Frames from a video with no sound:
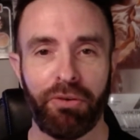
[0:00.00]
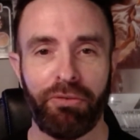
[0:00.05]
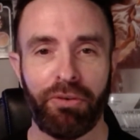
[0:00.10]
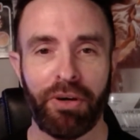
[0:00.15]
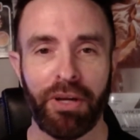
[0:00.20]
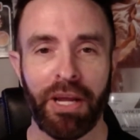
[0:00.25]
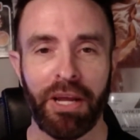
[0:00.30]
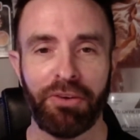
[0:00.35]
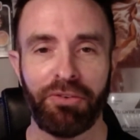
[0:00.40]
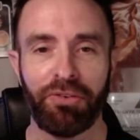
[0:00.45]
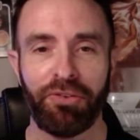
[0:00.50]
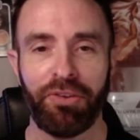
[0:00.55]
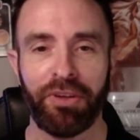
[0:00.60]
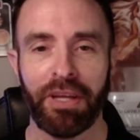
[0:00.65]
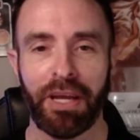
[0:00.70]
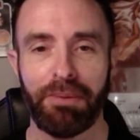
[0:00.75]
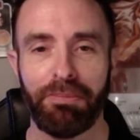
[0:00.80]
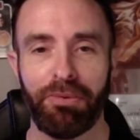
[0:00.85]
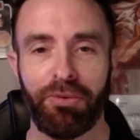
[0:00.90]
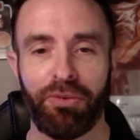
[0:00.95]
a very
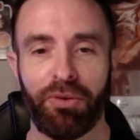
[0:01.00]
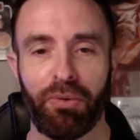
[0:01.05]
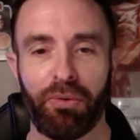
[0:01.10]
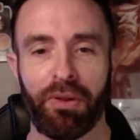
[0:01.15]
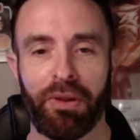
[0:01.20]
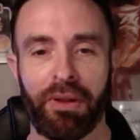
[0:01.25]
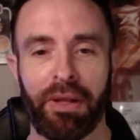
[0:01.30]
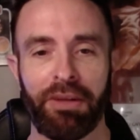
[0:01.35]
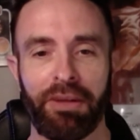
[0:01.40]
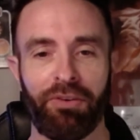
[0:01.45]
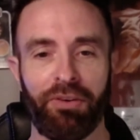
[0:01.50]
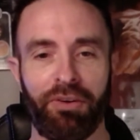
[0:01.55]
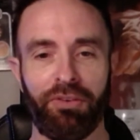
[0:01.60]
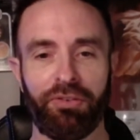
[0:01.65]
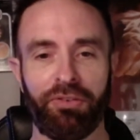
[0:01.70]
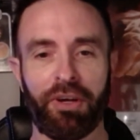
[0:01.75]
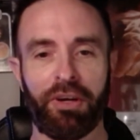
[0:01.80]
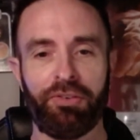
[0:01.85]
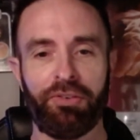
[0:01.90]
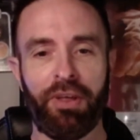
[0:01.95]
interesting episode with a lot to
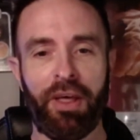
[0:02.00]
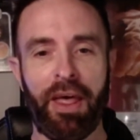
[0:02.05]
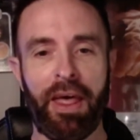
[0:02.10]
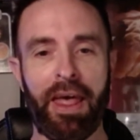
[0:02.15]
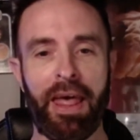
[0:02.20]
discuss.